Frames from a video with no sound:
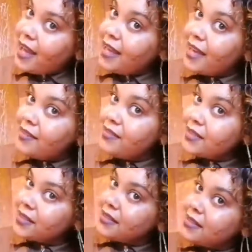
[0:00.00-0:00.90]
I love
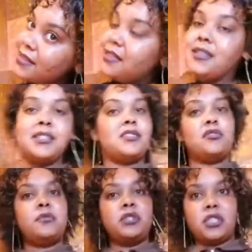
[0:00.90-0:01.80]
it. It's
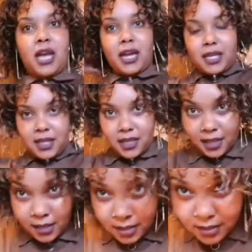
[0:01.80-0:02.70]
super
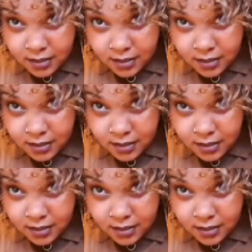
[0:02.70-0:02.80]
shiny,